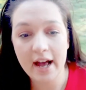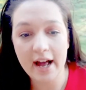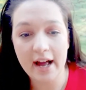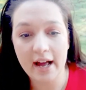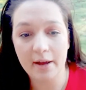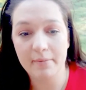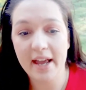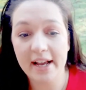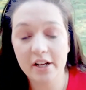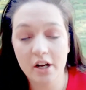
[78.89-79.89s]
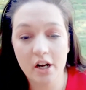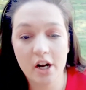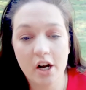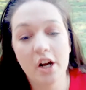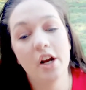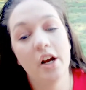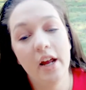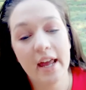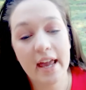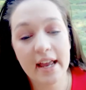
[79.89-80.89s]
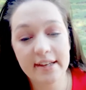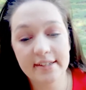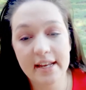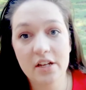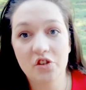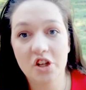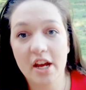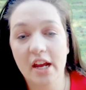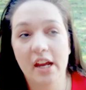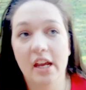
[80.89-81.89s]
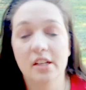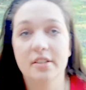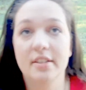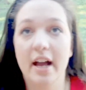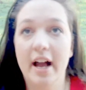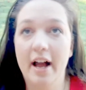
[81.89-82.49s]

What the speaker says: echo, ECGs,